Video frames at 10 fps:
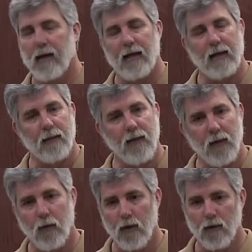Um,
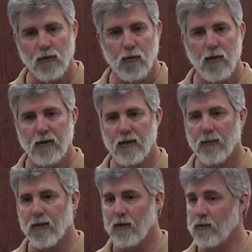they're one of those ones
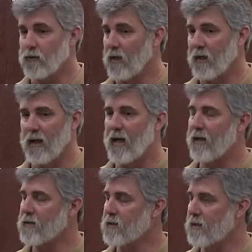that produce a
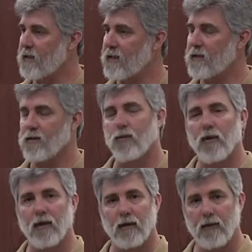lot of seeds
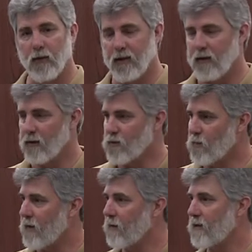within, within those
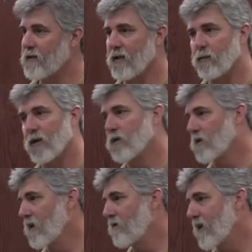berries. The
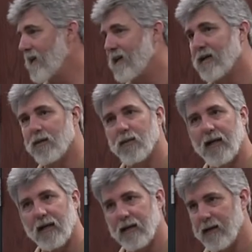birds love to eat them
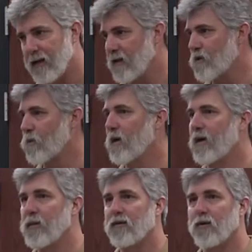and they
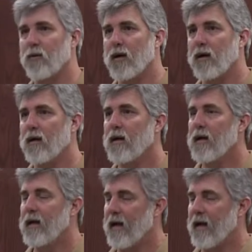spread them everywhere.